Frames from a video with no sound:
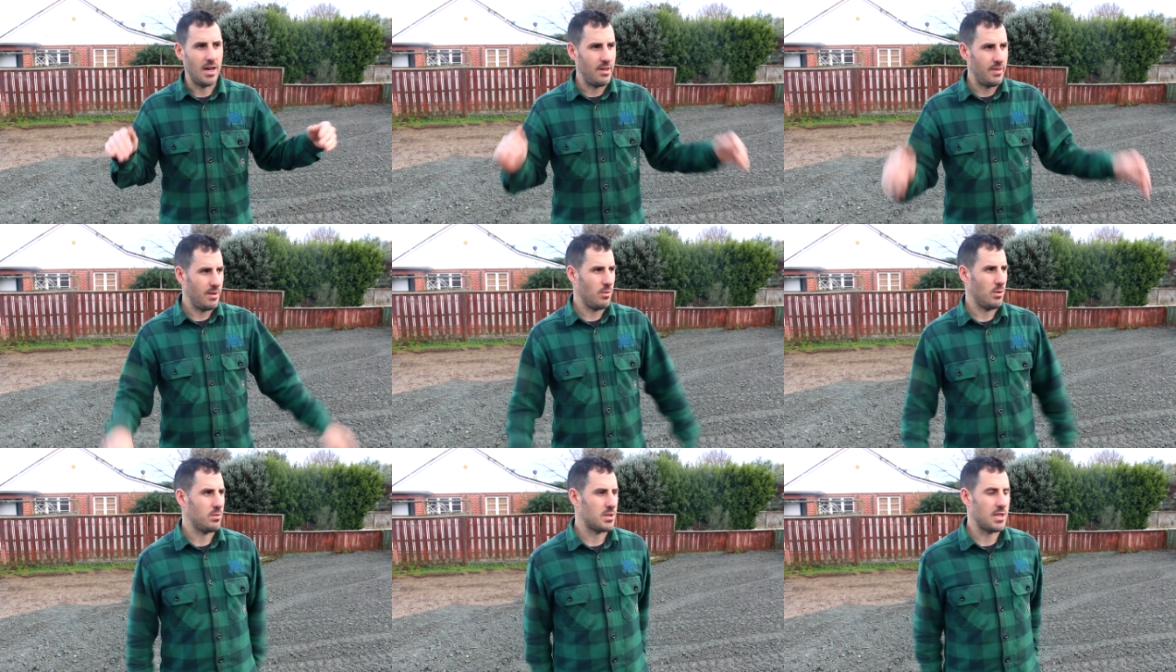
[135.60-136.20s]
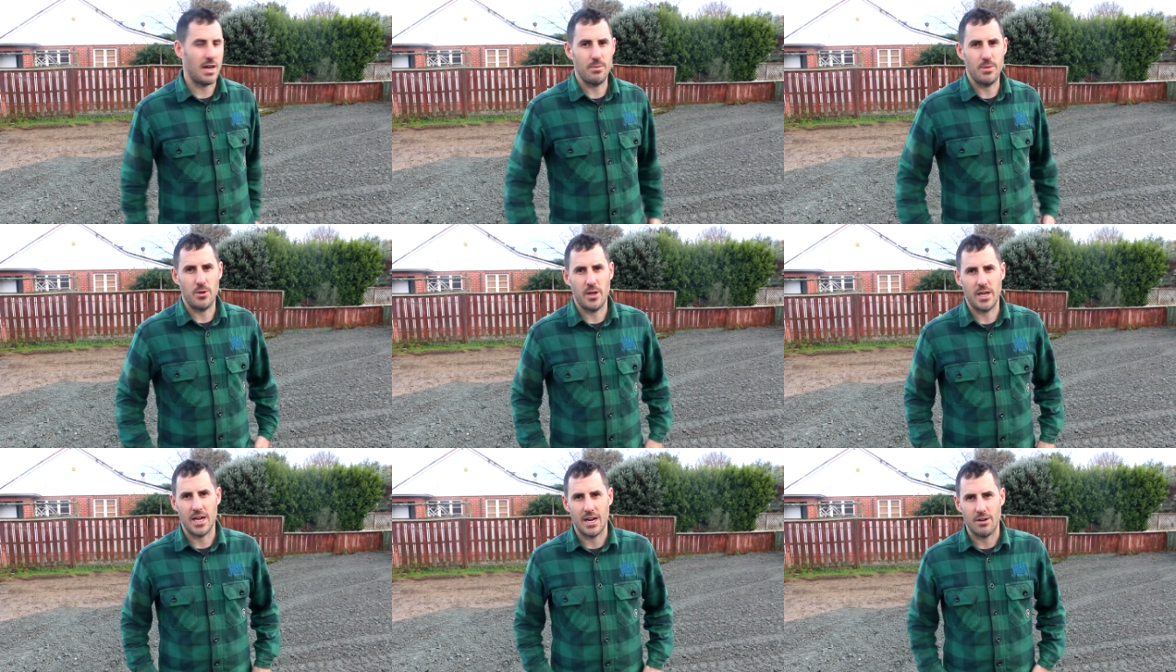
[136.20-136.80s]
and then we'll start
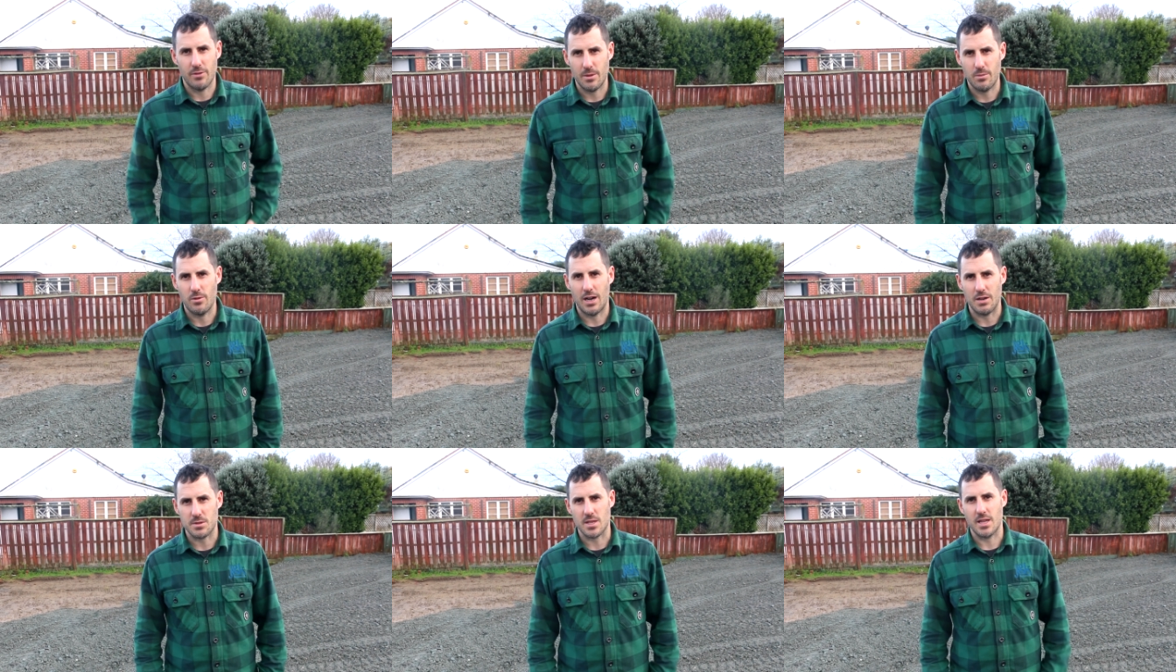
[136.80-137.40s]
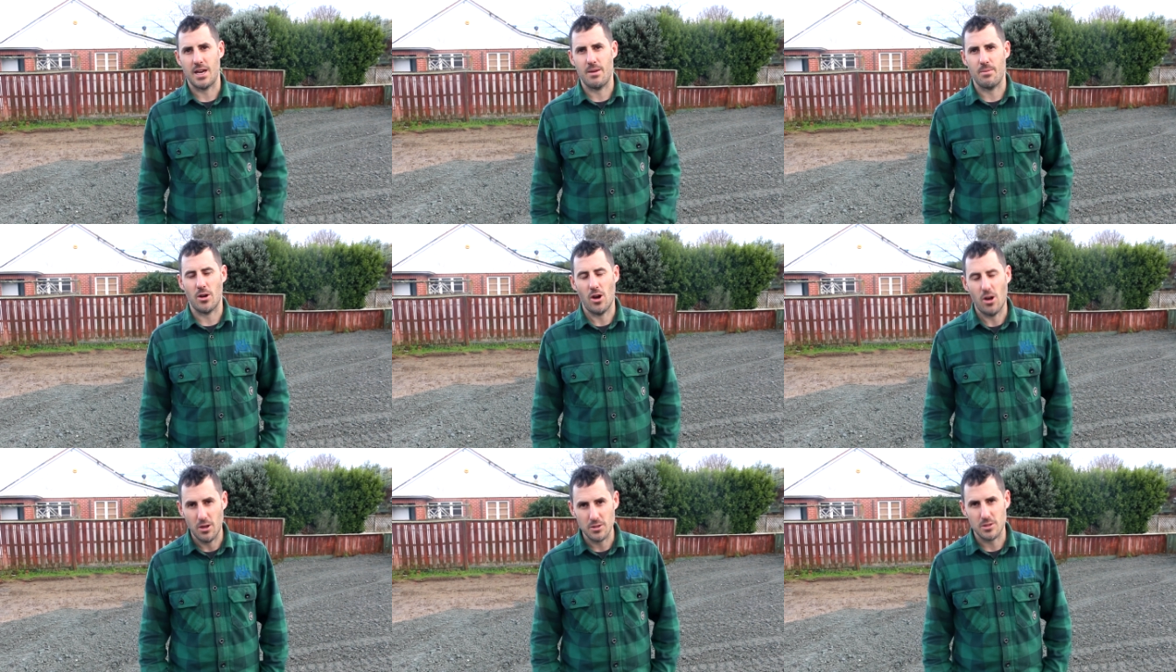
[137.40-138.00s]
building our RibRaft slab
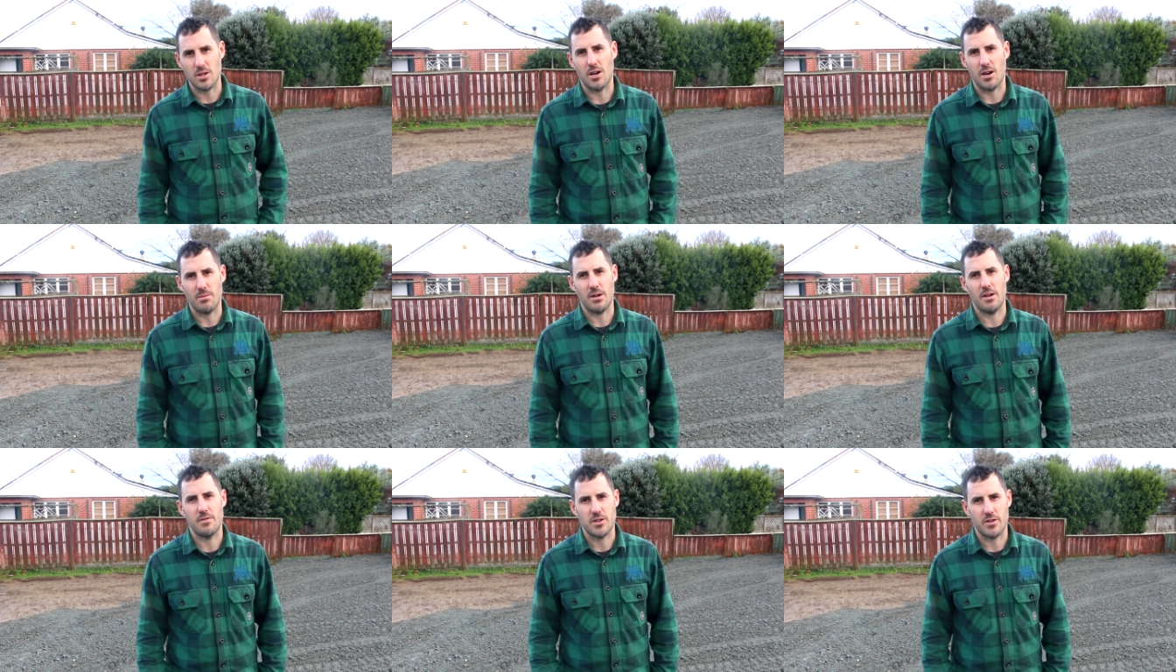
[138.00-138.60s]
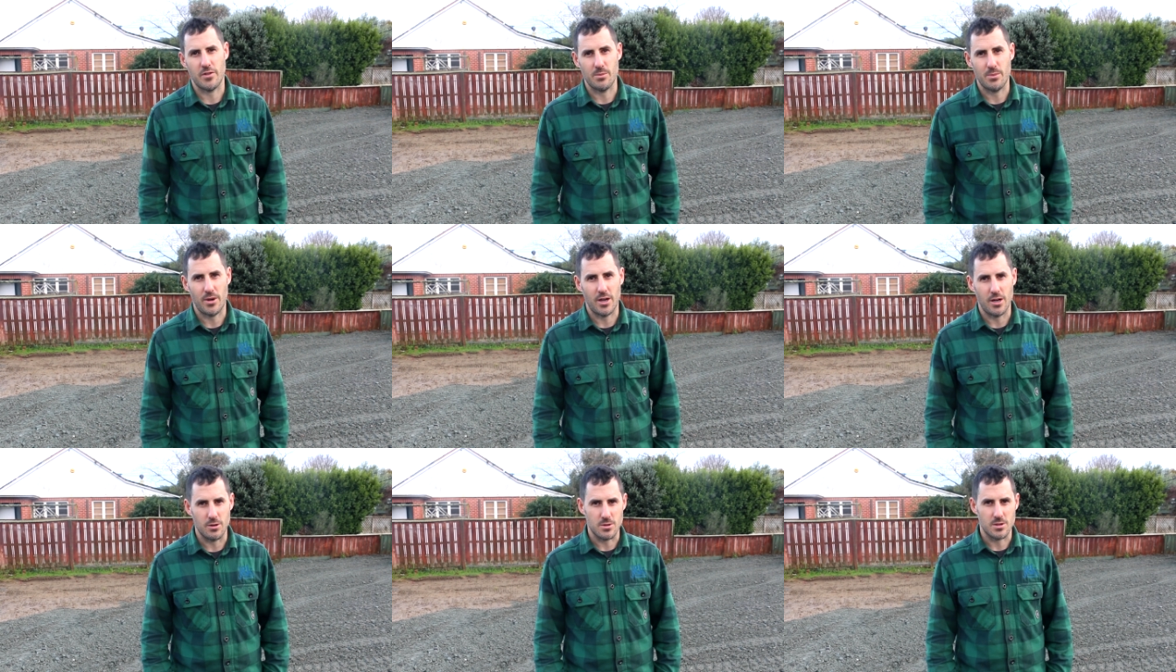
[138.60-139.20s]
on top of driven
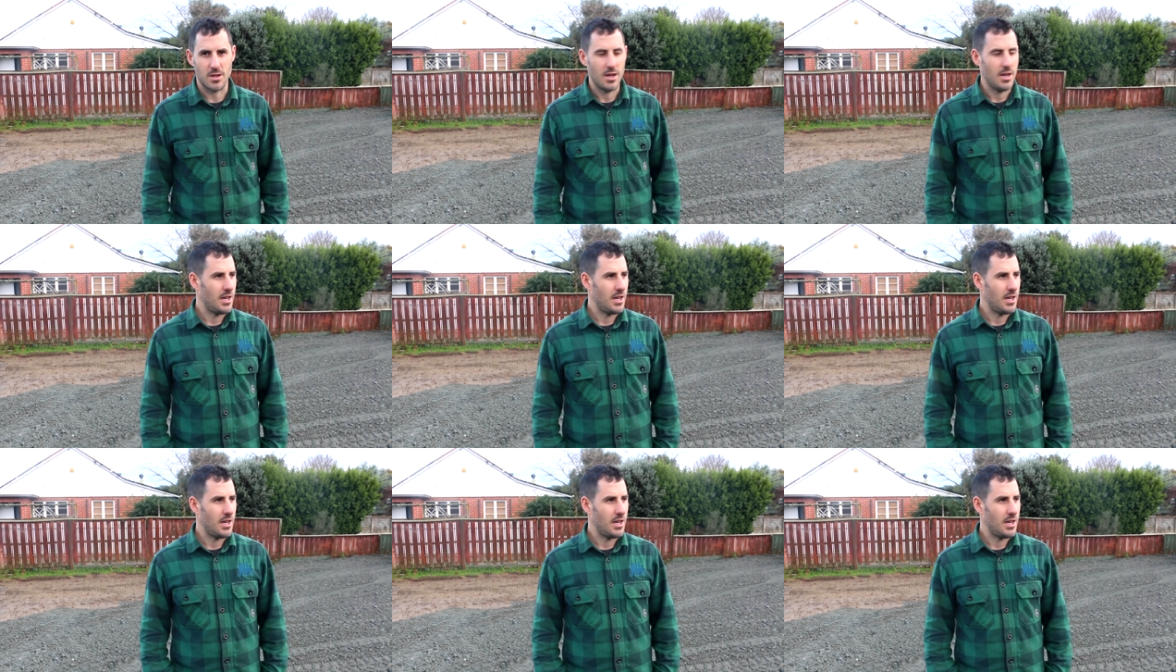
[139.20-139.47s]
piles.